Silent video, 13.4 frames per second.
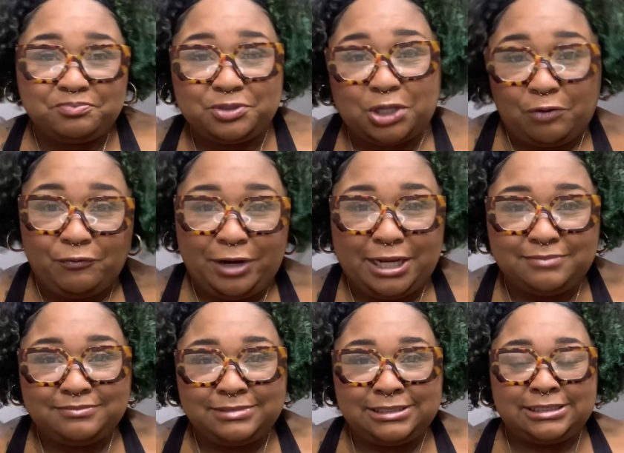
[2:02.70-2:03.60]
Go
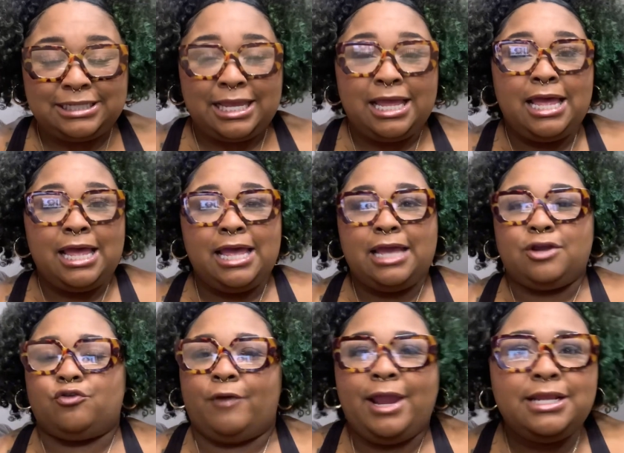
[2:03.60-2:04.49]
Rams.
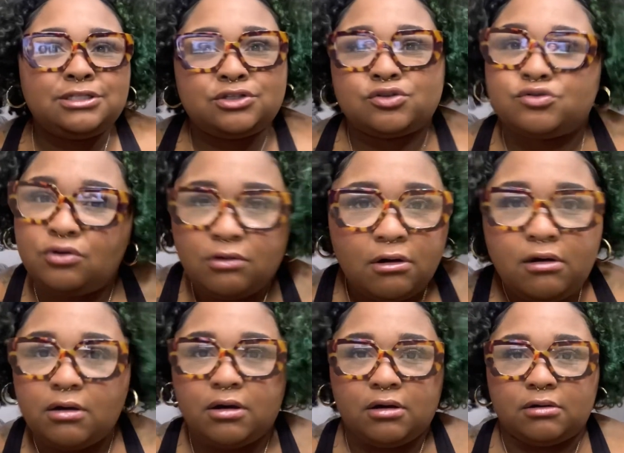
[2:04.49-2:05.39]
Great
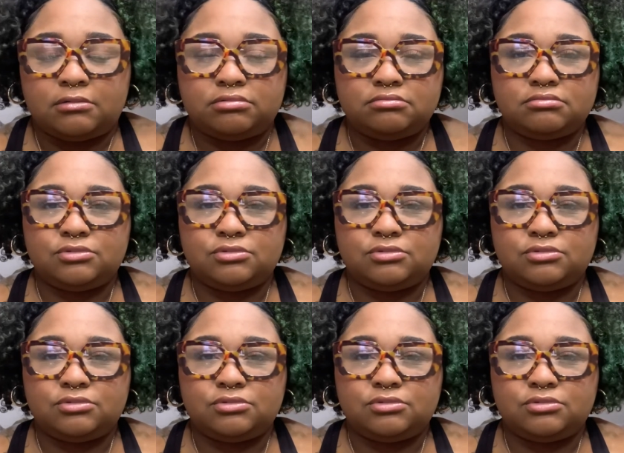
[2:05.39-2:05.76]
school.